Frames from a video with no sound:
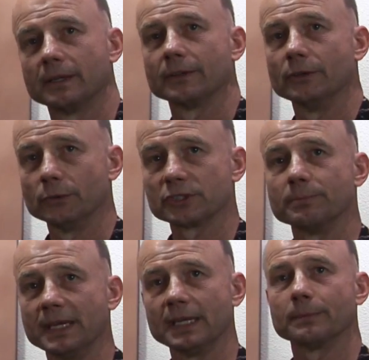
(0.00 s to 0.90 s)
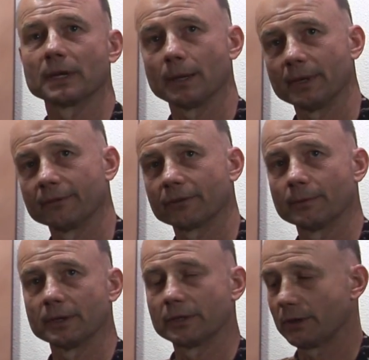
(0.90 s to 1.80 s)
the newest medium coming
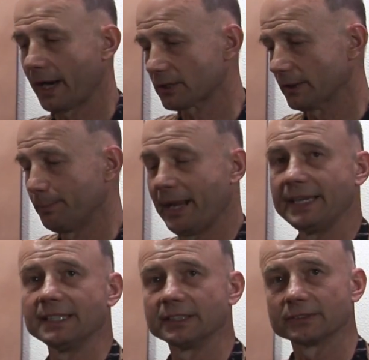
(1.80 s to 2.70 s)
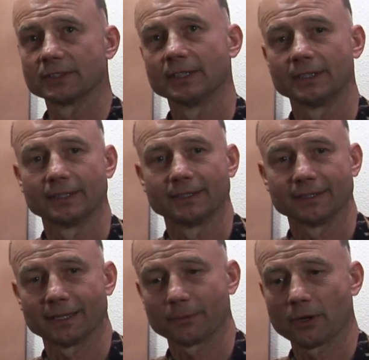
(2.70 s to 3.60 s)
from, they're actually paintings
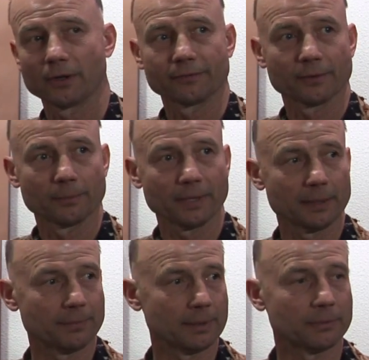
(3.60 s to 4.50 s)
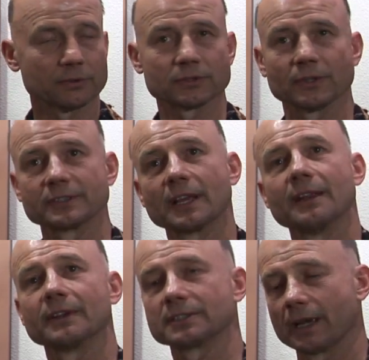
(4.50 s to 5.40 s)
that I'm calling from the paint people. So that's kind
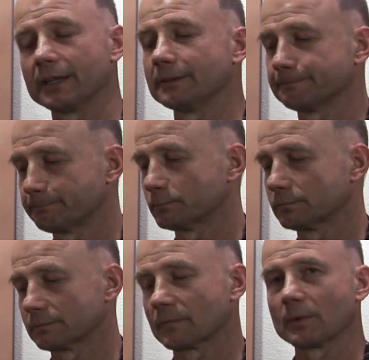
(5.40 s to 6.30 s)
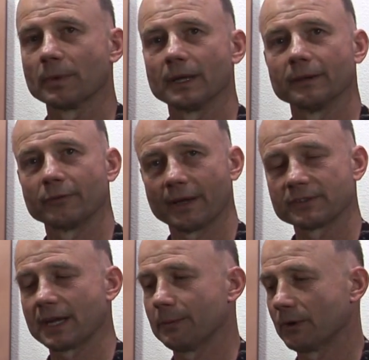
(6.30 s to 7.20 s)
of exciting. But if we have
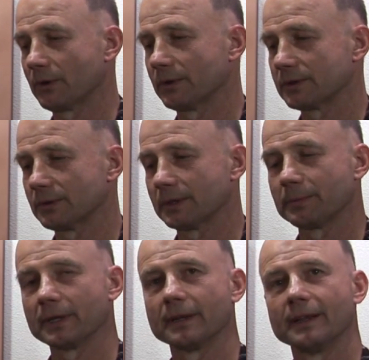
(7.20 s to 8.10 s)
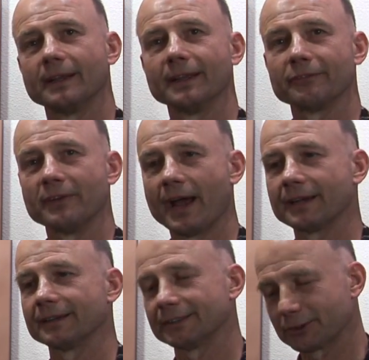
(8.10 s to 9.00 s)
time, we'll go into it. But if
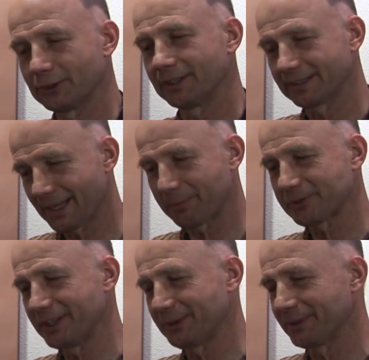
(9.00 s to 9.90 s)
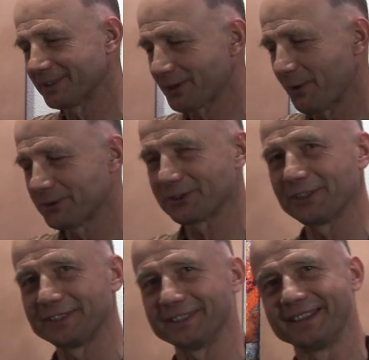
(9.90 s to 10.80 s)
not, it's good. It's kept secret. It's always
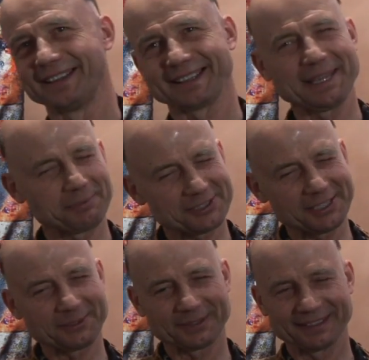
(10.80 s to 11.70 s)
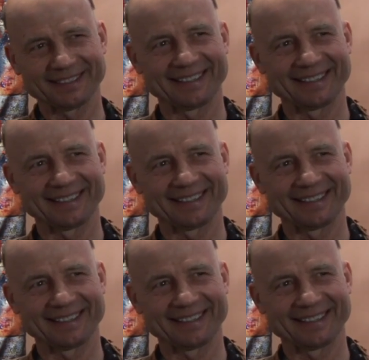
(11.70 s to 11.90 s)
good to keep a secret.